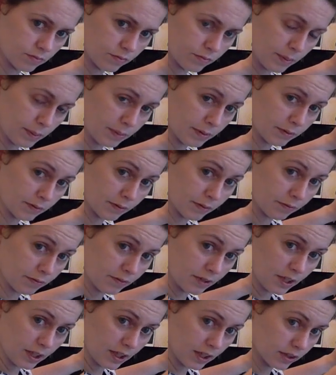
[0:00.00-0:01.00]
Maybe
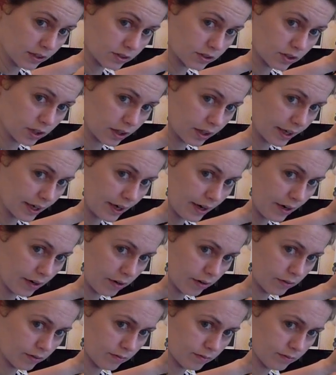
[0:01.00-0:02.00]
50 to start
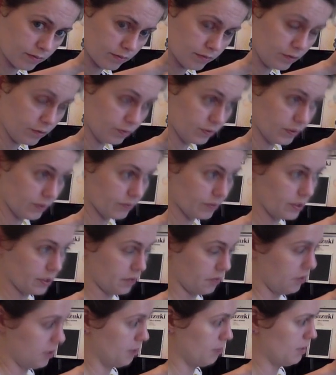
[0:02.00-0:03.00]
out if you've never
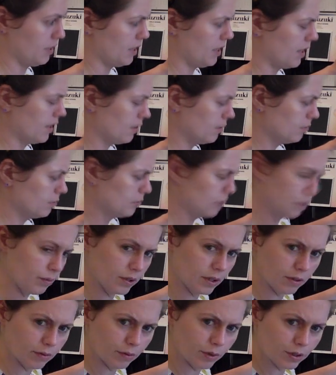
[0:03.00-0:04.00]
done them yet. But
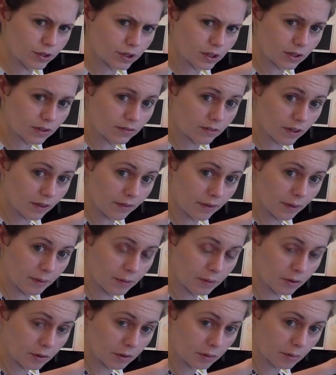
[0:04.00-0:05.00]
we should have done them
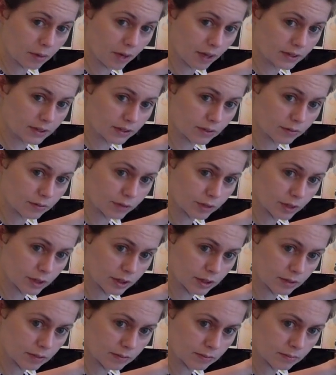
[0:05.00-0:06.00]
in group class,
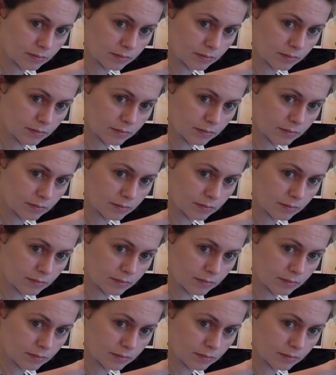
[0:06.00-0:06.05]
hopefully.